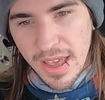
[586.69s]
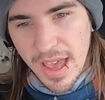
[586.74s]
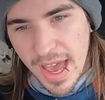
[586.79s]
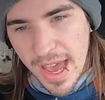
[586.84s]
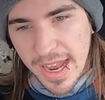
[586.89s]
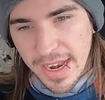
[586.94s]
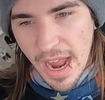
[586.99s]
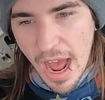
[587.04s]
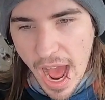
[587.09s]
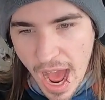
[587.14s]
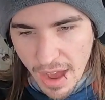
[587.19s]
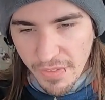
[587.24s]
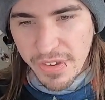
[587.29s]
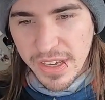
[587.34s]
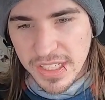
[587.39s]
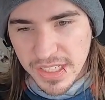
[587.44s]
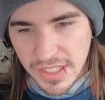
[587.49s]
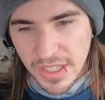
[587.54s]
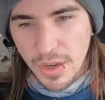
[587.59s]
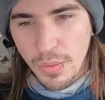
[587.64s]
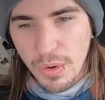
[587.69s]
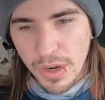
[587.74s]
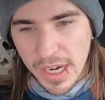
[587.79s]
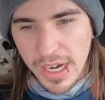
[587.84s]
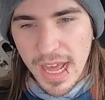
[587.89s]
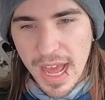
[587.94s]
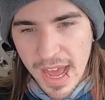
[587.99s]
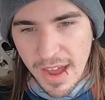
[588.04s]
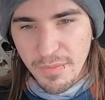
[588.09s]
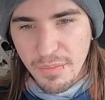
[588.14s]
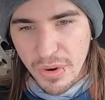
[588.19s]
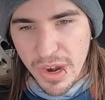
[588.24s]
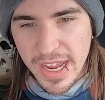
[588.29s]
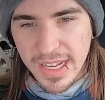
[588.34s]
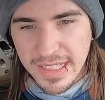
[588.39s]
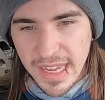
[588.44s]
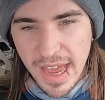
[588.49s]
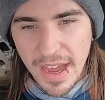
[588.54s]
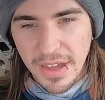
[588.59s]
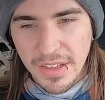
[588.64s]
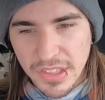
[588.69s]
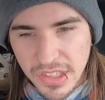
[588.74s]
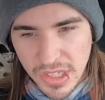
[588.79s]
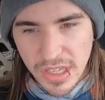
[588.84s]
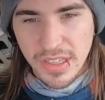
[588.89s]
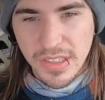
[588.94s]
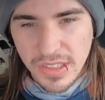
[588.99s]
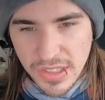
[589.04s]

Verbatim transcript: And obviously we're gonna have breakdowns.